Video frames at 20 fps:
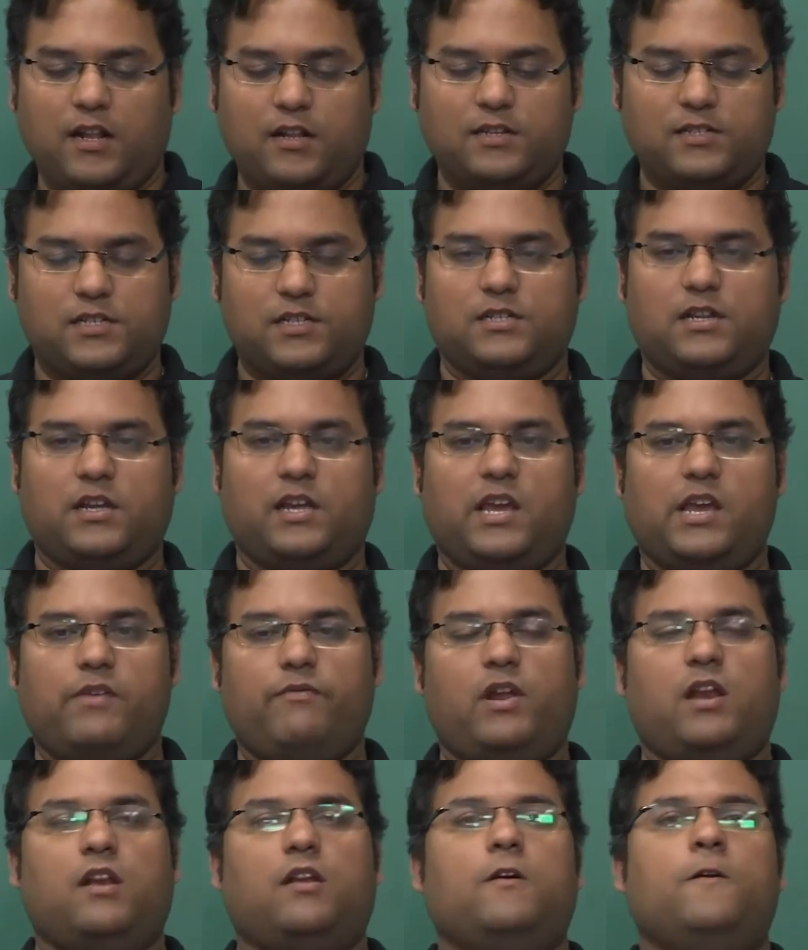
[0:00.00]
that this is a
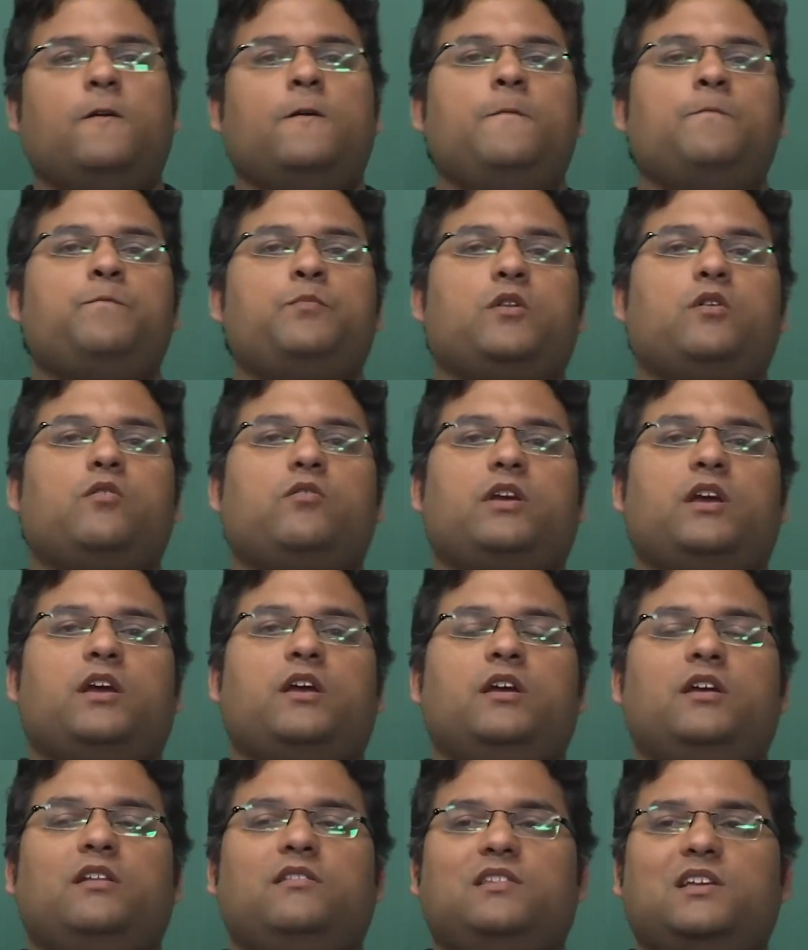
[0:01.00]
given. Okay,
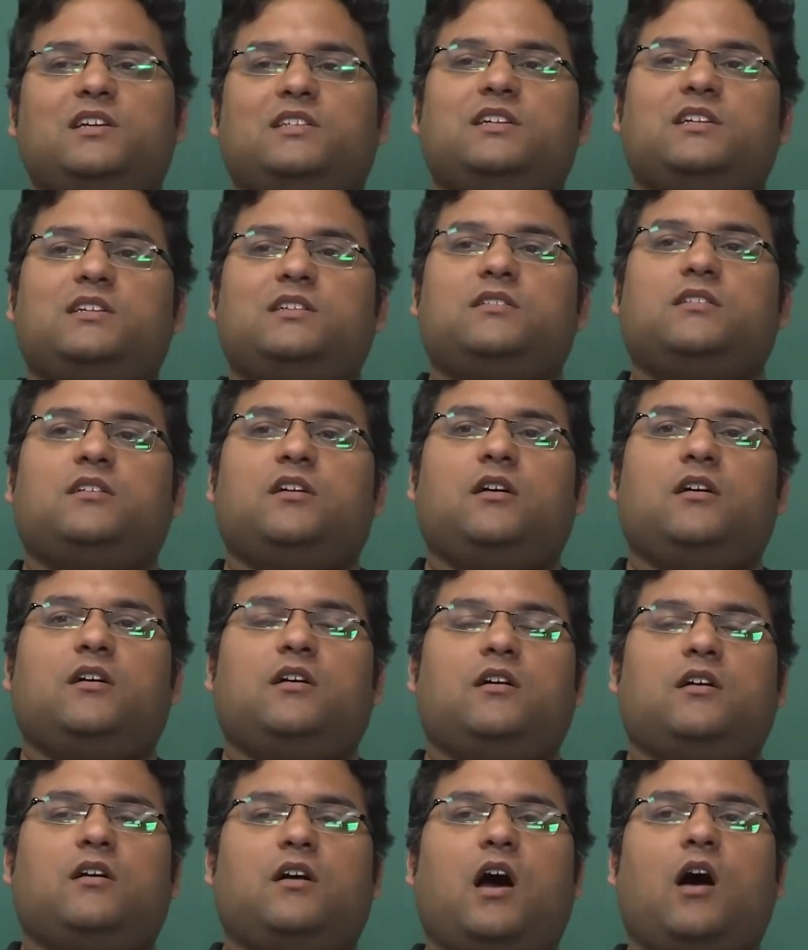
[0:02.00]
this is
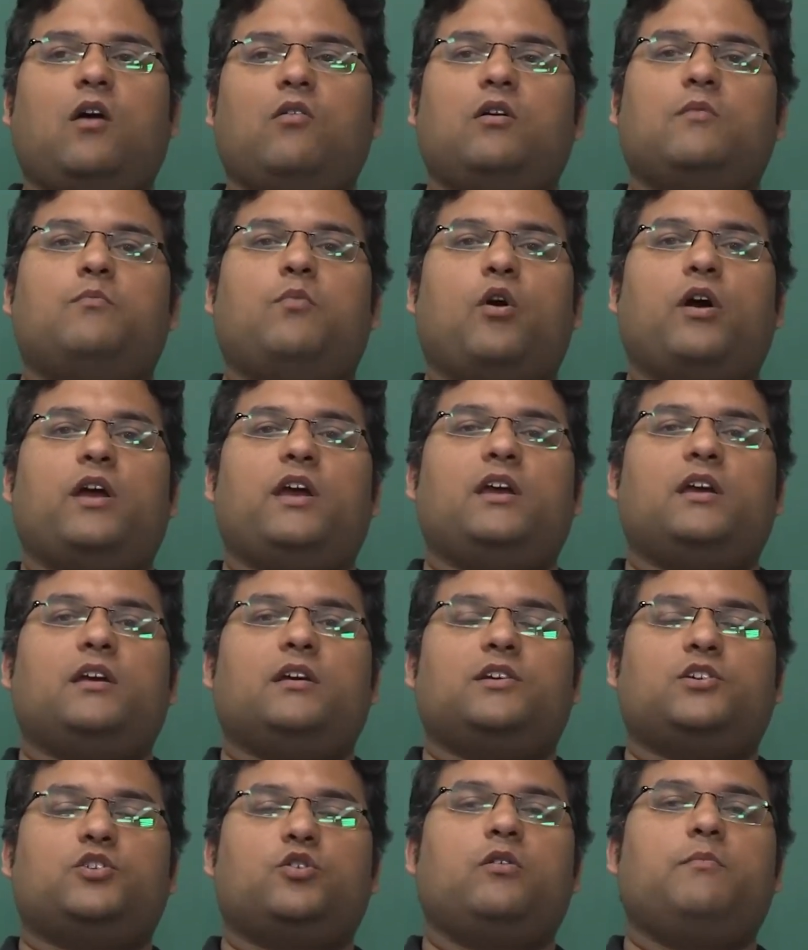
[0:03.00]
how a
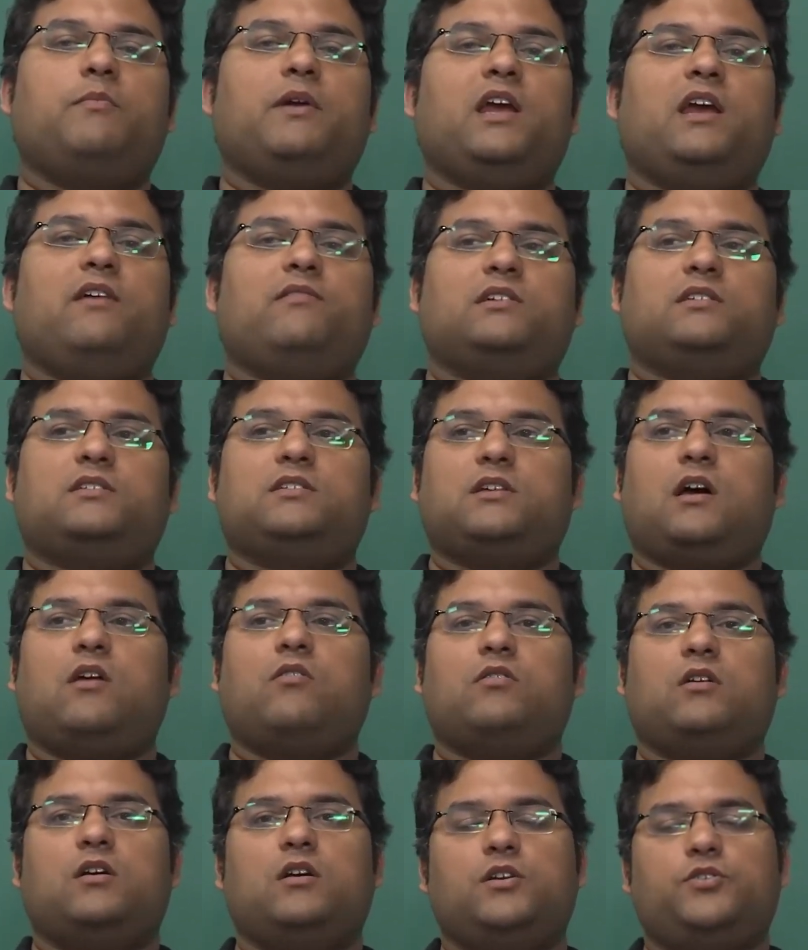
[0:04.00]
boy should behave, this is how
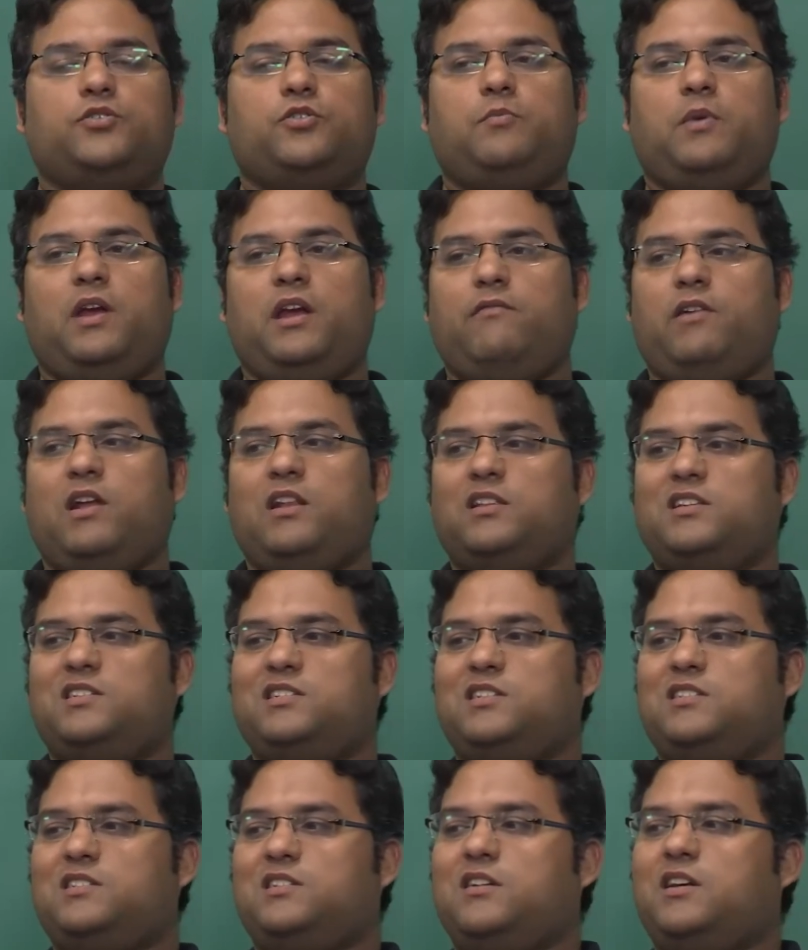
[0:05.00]
a girl should behave, and
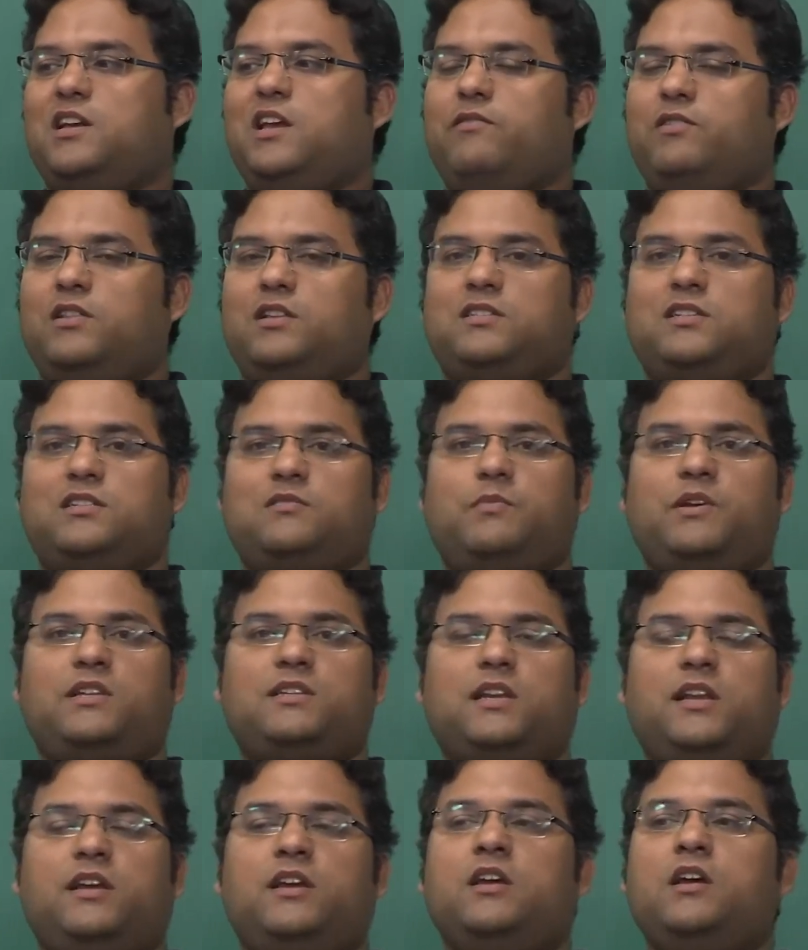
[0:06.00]
this is a given. This is
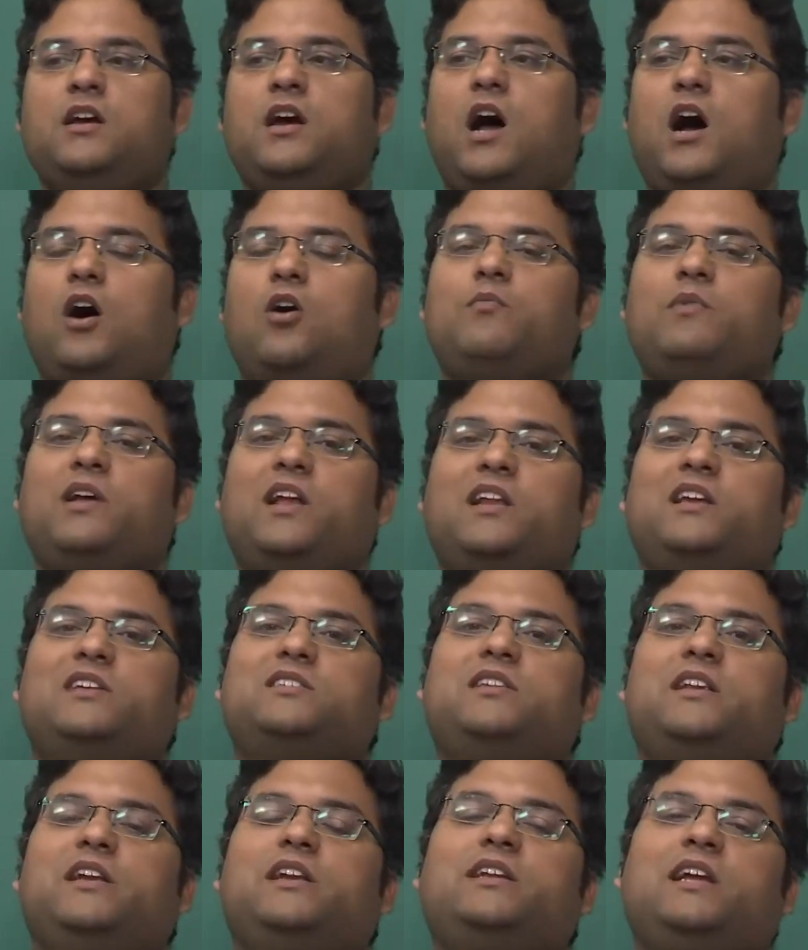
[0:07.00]
basically how my
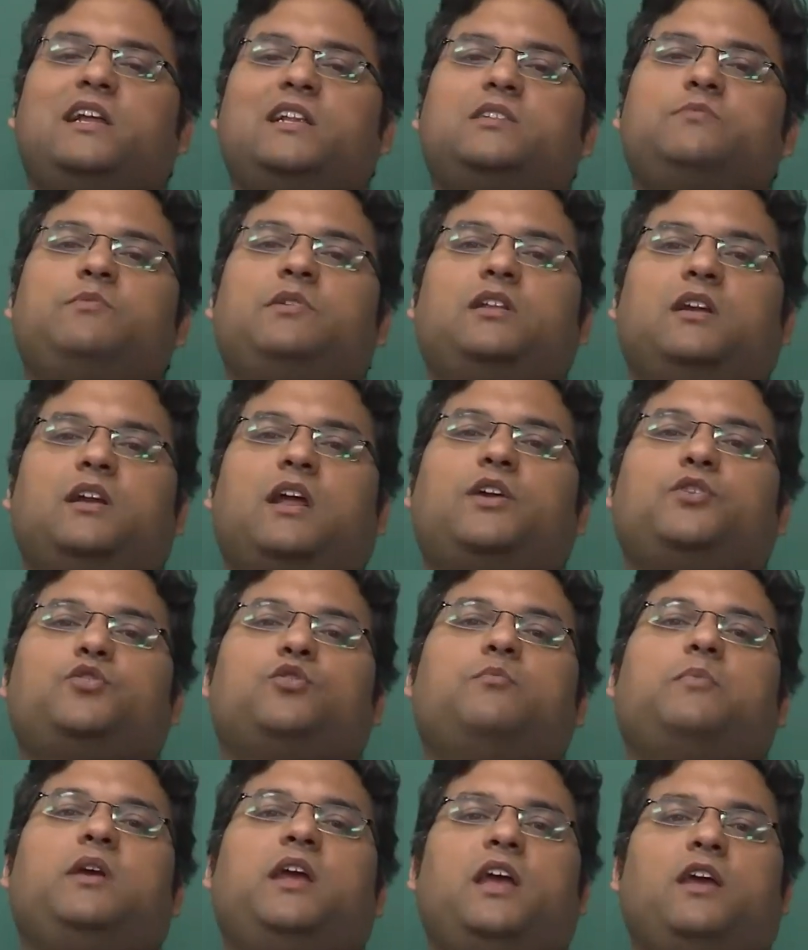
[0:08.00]
reasoning tells me that I
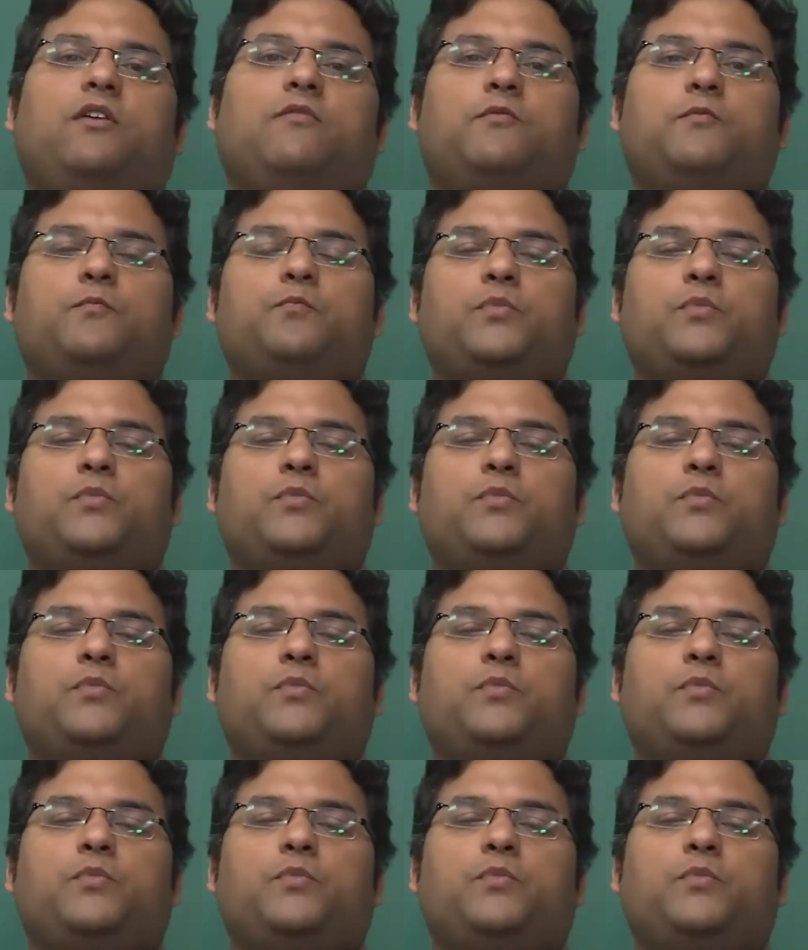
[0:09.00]
should behave.